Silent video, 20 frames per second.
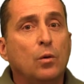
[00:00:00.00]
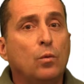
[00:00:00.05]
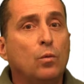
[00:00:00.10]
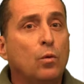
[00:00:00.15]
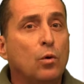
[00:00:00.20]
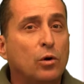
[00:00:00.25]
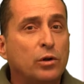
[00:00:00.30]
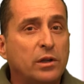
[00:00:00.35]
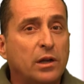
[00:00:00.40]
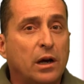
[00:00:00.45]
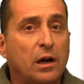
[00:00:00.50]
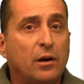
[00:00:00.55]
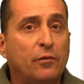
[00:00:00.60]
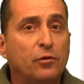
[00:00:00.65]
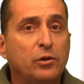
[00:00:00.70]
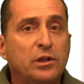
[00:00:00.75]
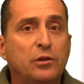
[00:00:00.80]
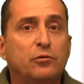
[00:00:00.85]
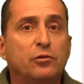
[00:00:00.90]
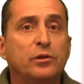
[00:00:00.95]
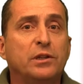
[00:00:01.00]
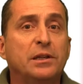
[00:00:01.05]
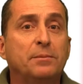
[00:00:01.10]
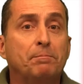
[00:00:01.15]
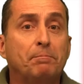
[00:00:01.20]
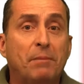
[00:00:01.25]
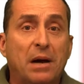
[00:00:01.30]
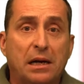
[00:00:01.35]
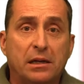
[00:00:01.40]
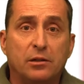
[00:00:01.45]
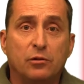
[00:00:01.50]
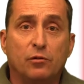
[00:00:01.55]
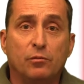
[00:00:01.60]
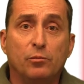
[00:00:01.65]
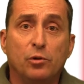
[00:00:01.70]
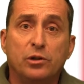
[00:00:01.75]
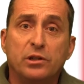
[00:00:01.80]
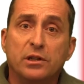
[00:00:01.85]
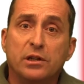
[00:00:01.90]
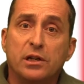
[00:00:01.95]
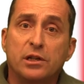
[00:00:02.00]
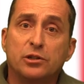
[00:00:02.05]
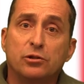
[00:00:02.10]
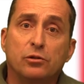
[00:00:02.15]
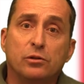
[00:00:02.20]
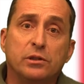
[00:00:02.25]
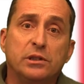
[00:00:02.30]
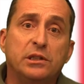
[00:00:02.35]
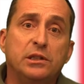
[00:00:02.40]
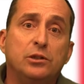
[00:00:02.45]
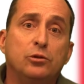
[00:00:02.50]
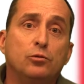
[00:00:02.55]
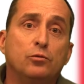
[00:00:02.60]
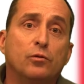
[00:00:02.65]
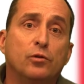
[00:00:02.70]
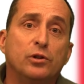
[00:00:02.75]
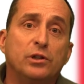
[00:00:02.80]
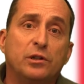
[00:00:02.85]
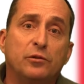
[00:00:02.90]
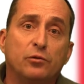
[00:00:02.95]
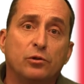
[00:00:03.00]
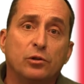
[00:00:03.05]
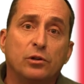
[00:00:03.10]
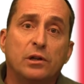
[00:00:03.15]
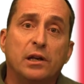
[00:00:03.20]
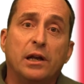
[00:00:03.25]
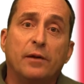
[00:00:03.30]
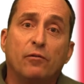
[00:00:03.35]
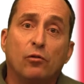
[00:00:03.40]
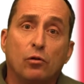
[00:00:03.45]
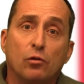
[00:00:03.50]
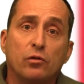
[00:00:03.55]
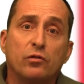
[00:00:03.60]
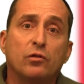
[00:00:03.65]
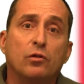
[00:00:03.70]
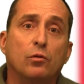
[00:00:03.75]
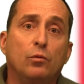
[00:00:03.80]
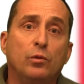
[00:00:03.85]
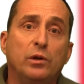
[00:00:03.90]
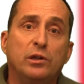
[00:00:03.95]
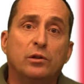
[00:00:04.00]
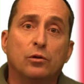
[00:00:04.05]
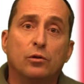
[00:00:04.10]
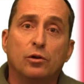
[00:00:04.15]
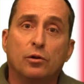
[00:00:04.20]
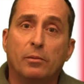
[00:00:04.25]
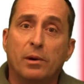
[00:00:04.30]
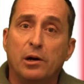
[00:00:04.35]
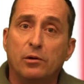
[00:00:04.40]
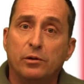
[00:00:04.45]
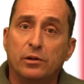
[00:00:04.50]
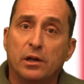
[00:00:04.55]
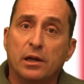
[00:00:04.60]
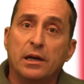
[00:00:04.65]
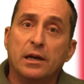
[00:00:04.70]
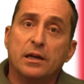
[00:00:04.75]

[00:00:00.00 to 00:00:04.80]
what are the different impact of multinationality to the different levels we talk about,